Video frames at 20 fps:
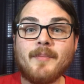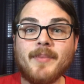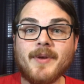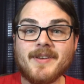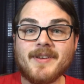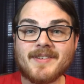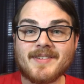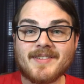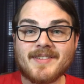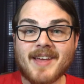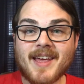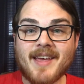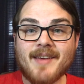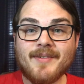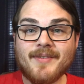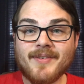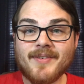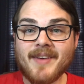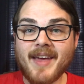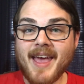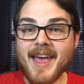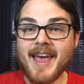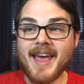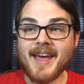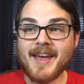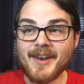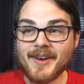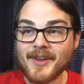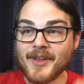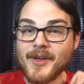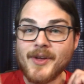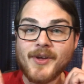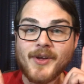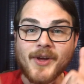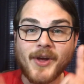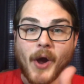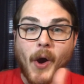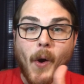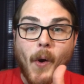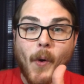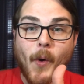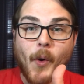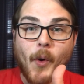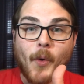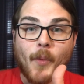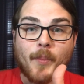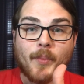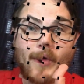Be safe and go